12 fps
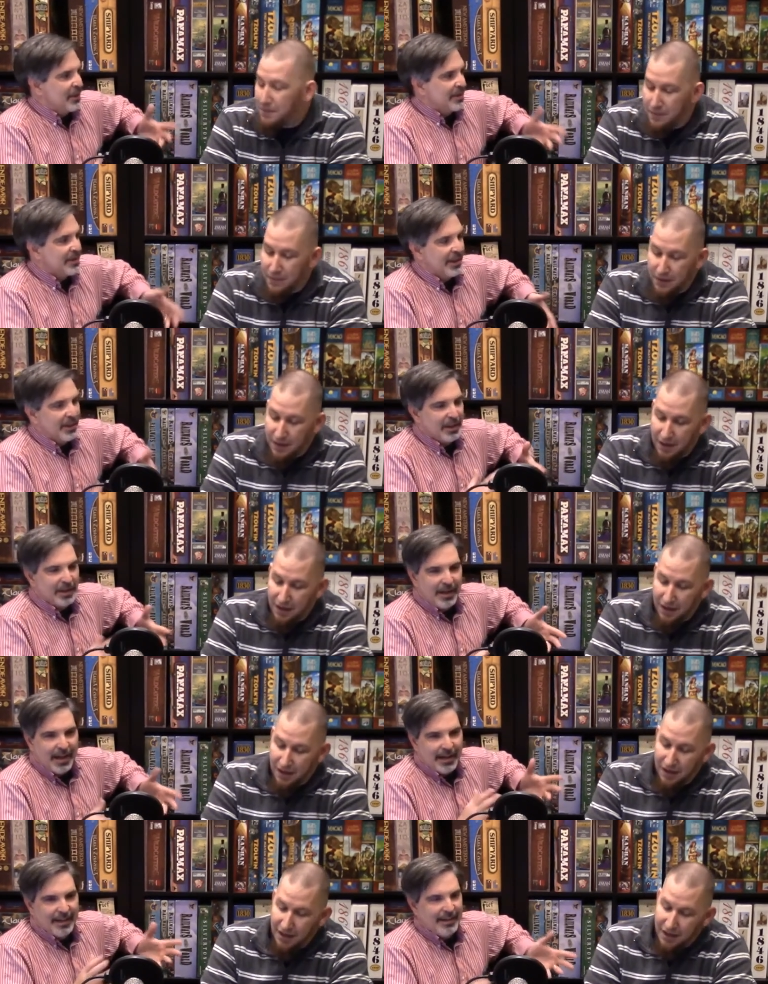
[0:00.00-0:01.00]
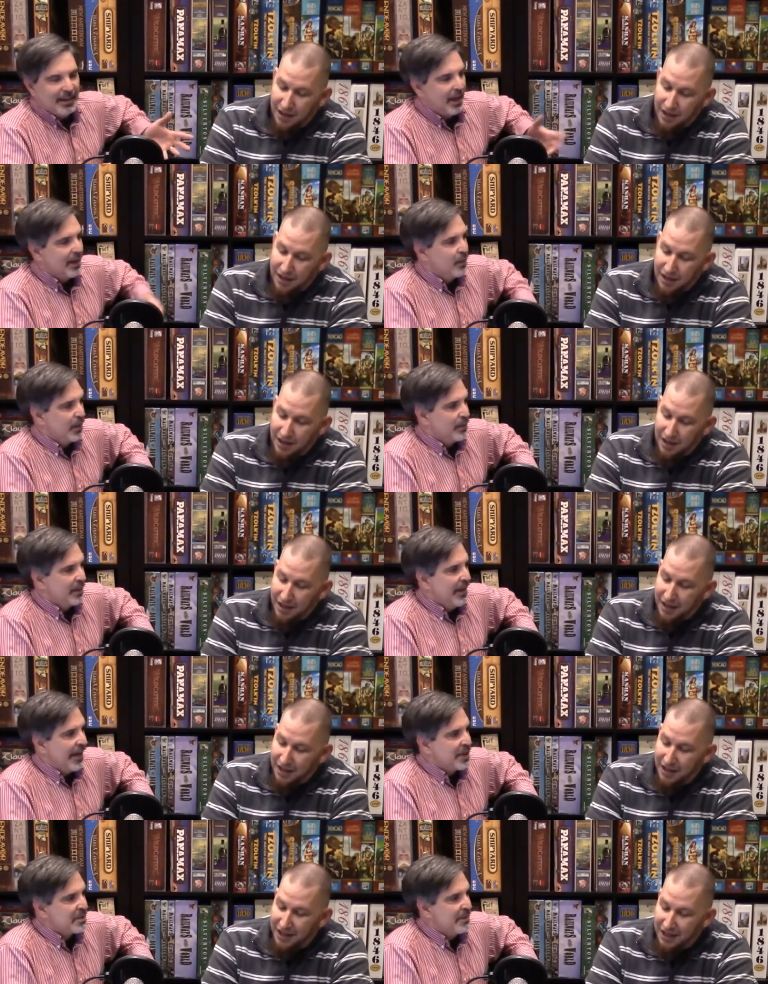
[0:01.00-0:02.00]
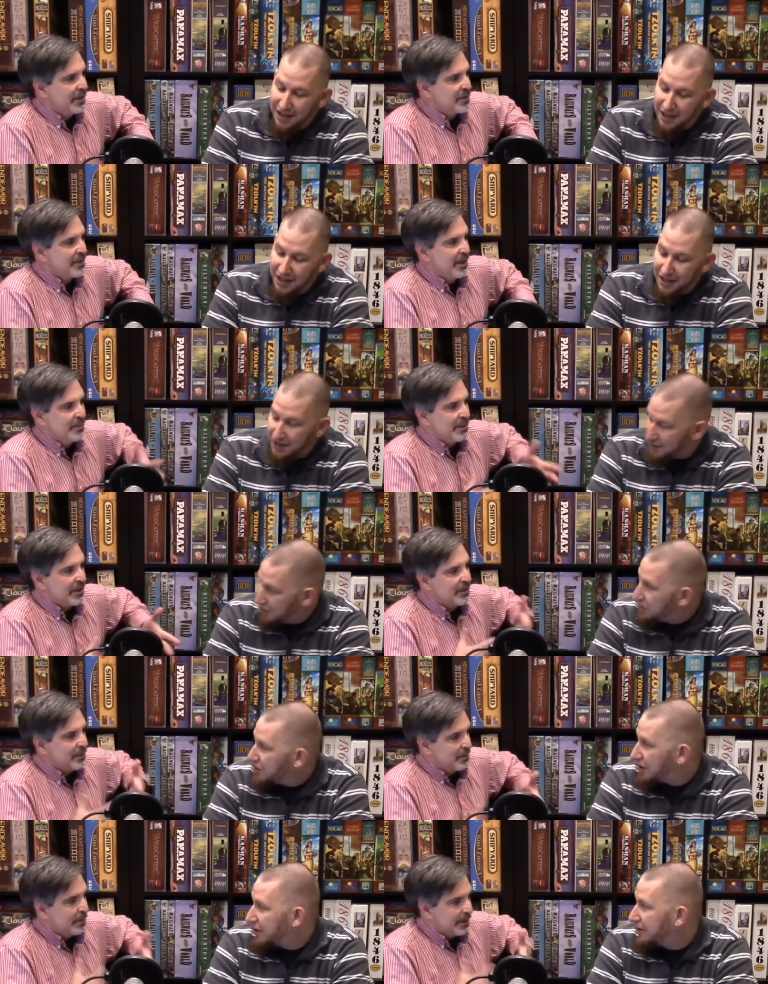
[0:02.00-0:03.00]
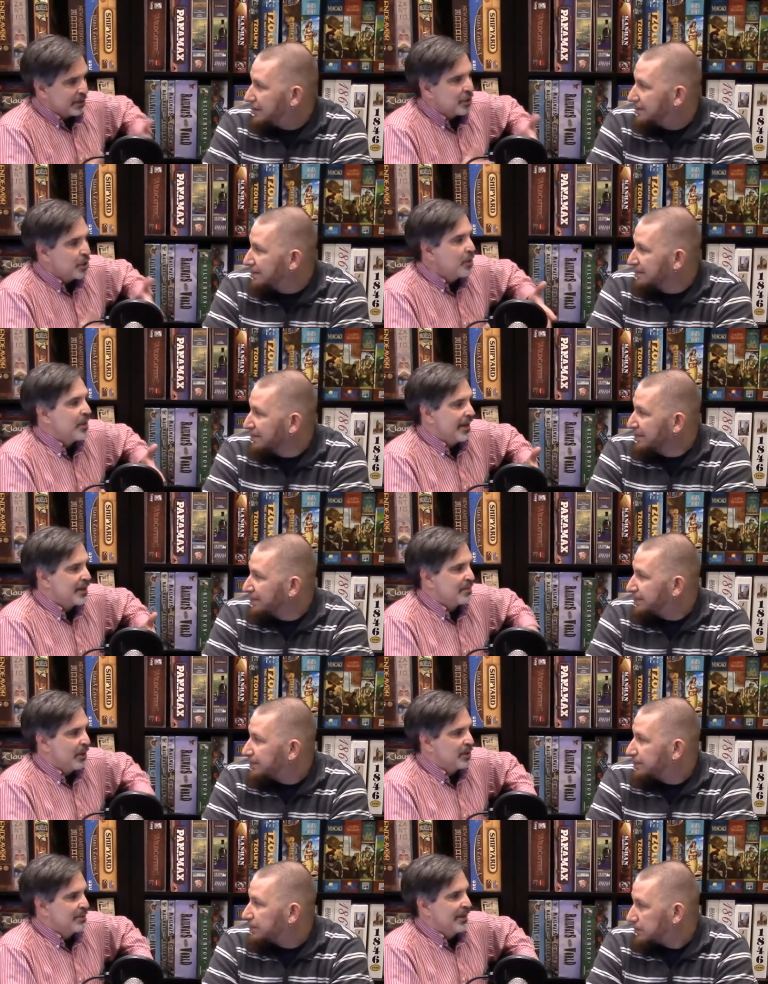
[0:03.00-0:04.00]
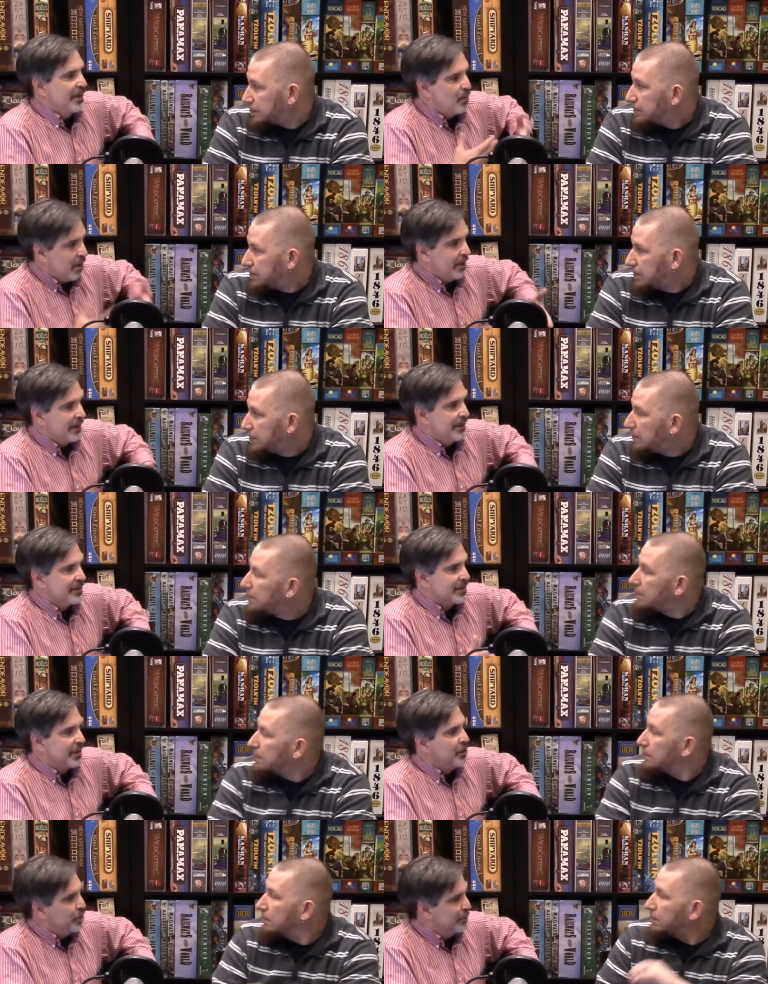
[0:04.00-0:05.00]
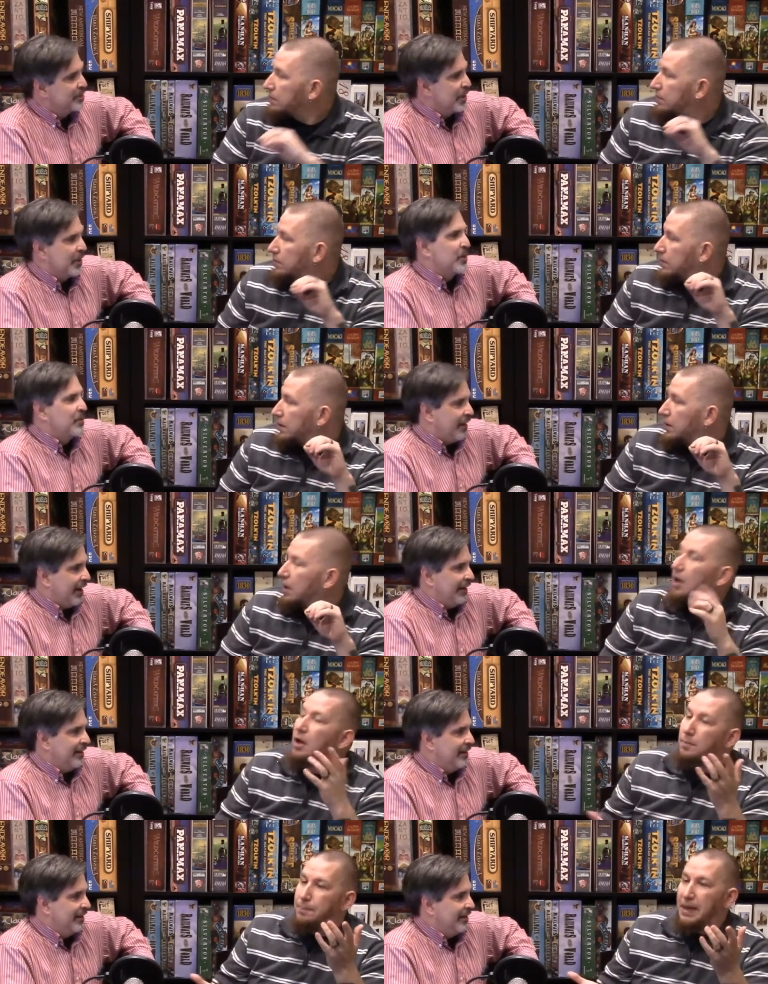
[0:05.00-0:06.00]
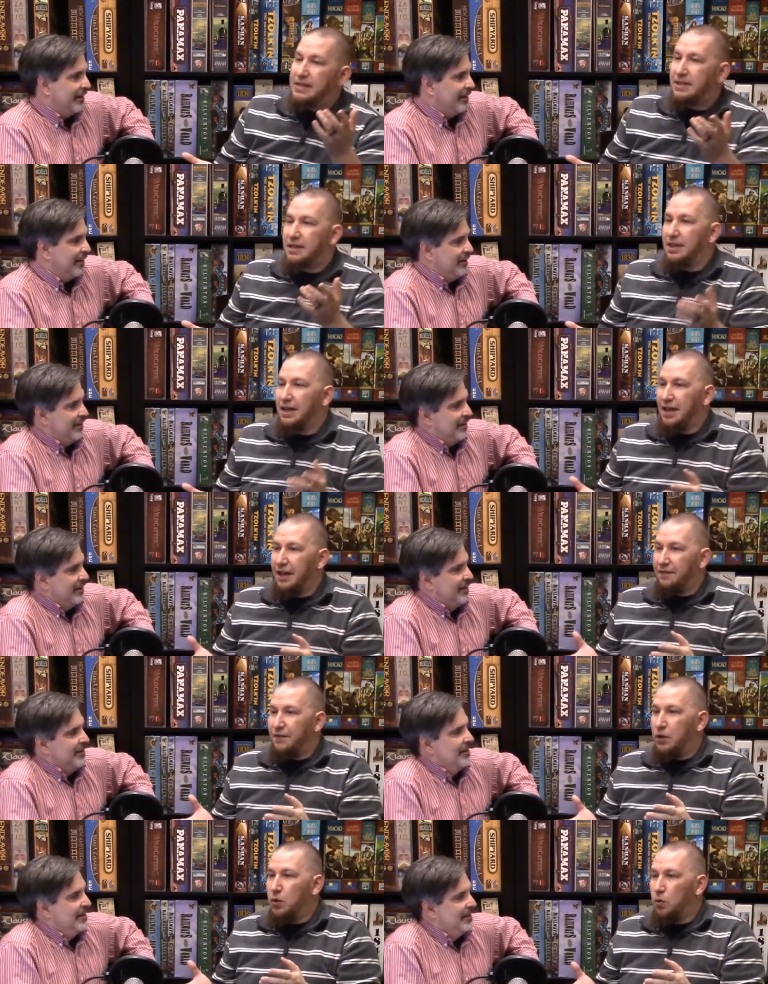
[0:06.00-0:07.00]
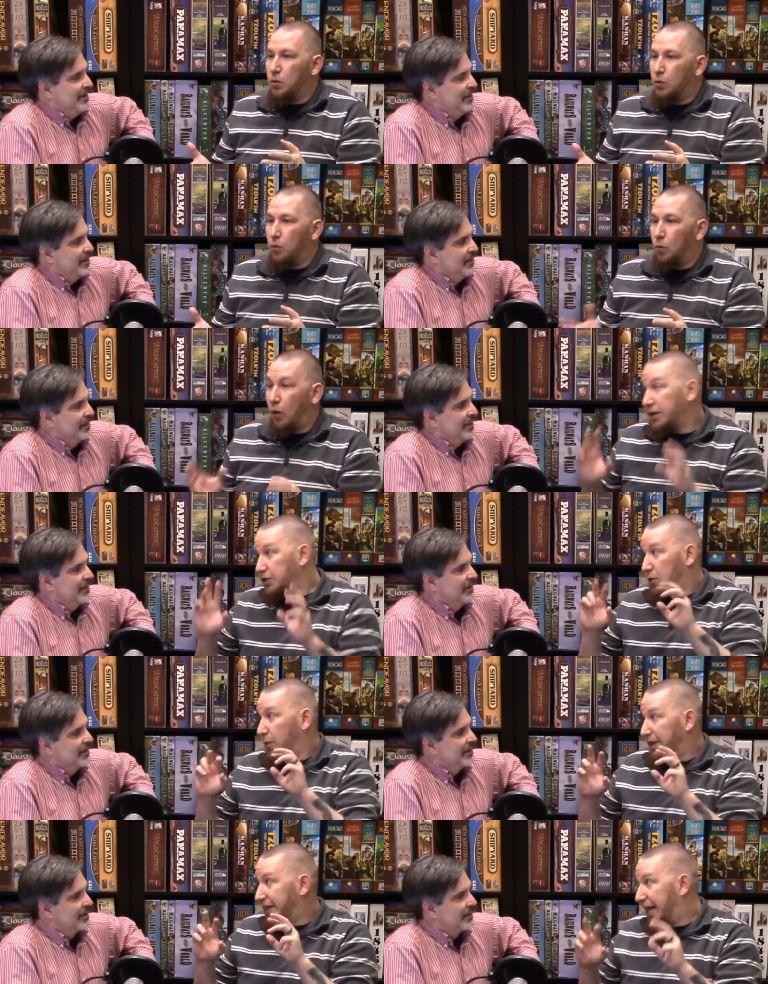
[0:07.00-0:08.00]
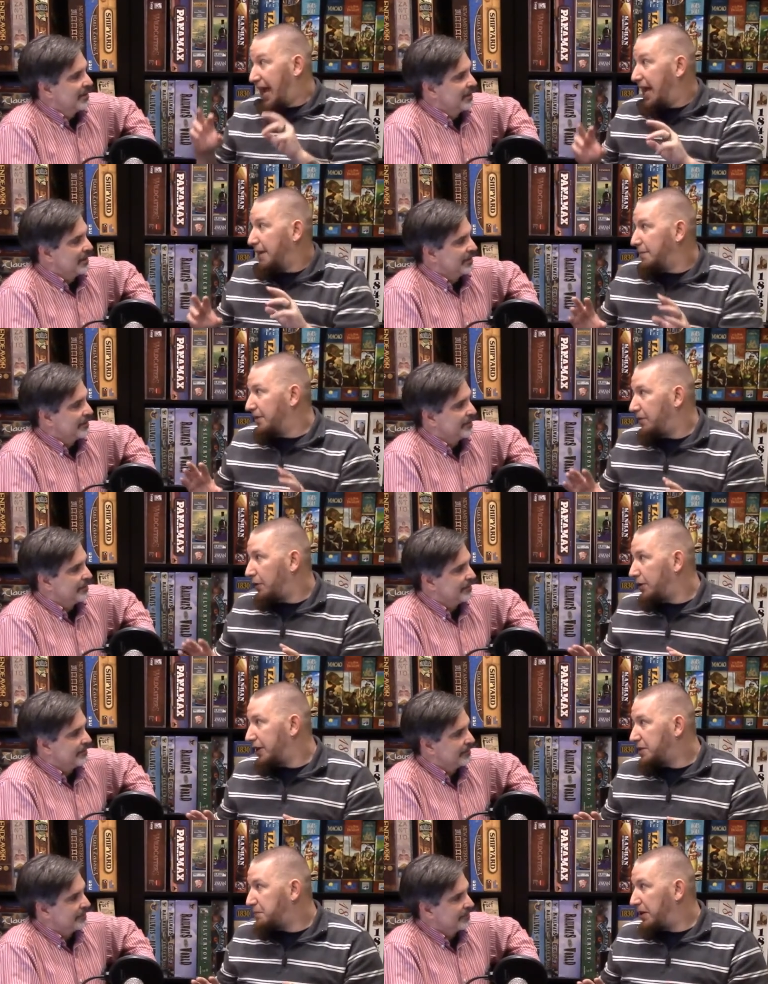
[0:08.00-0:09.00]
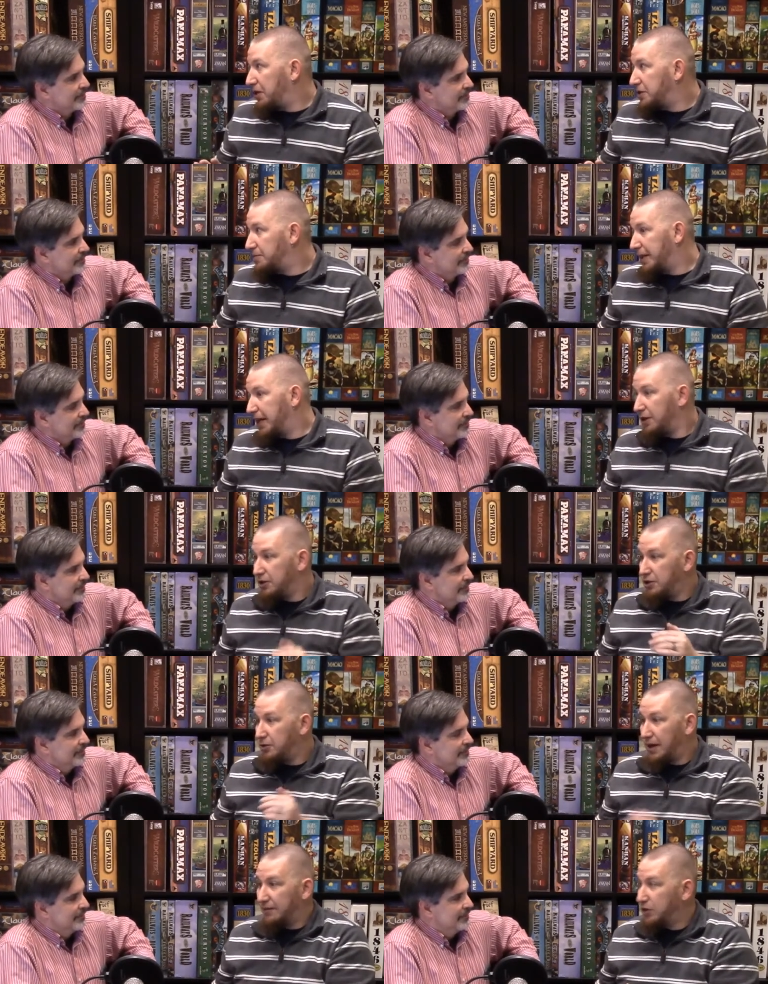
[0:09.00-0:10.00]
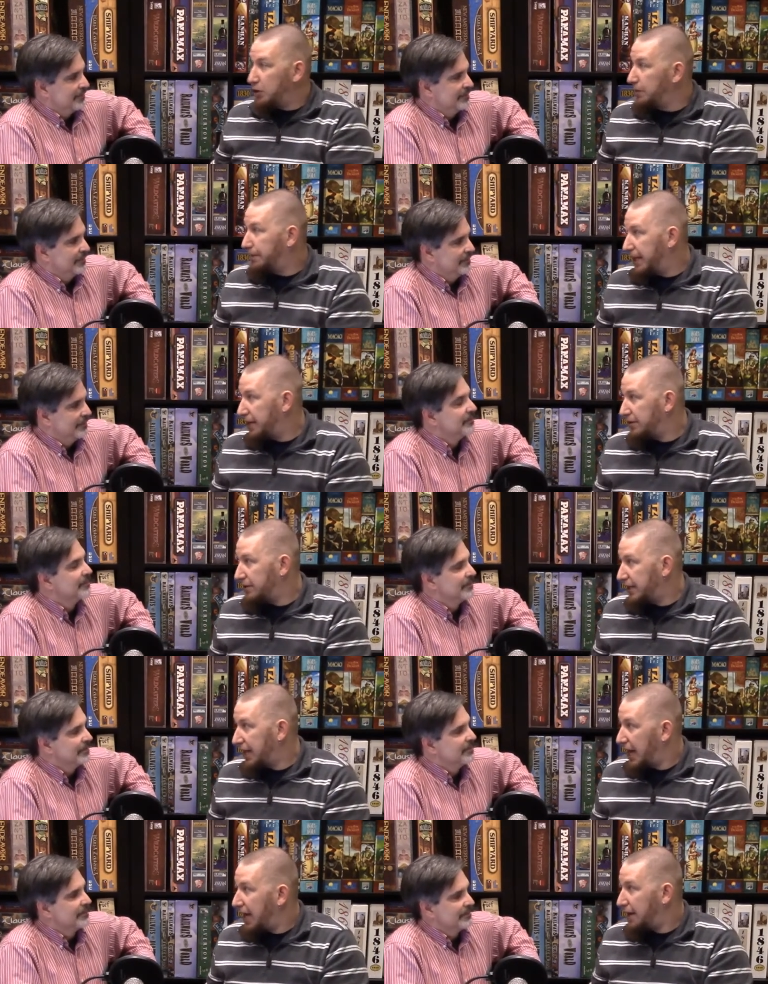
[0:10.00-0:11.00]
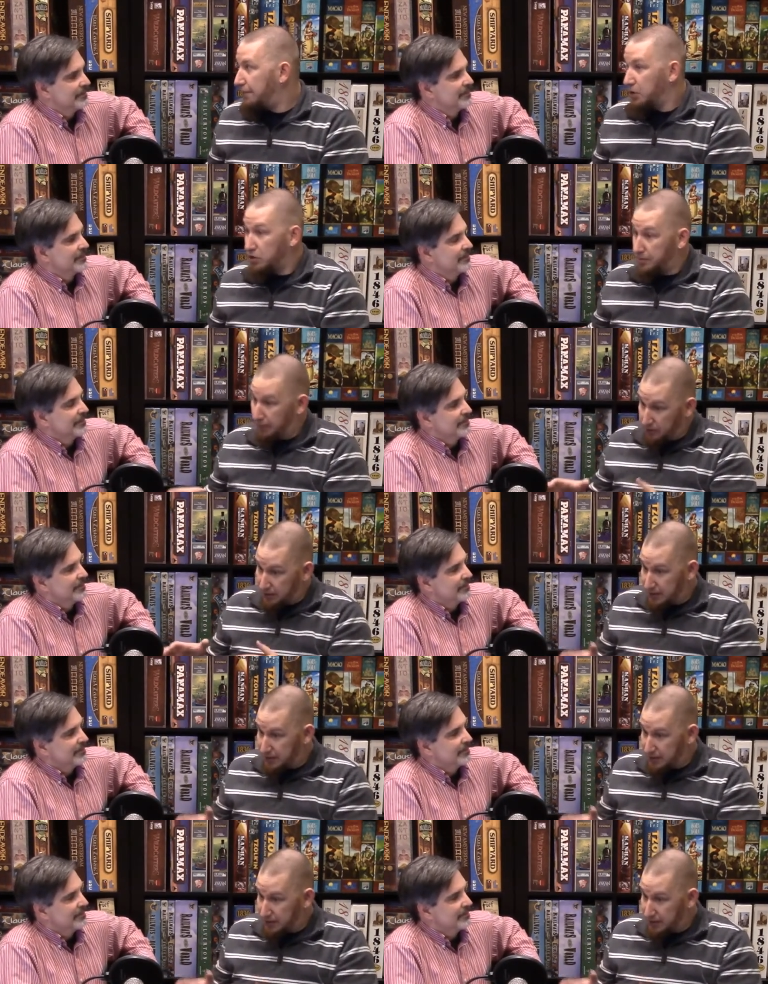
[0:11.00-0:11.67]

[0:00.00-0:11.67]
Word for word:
Speaker 1: et cetera. I, you know, I don't want to rehash a bunch of those, but the, sure. But two things spoke to me. One is the noobs on the right.
Speaker 2: Basically, if you want to win the game, if you're an experienced player and you have a new player in the game, you're supposed to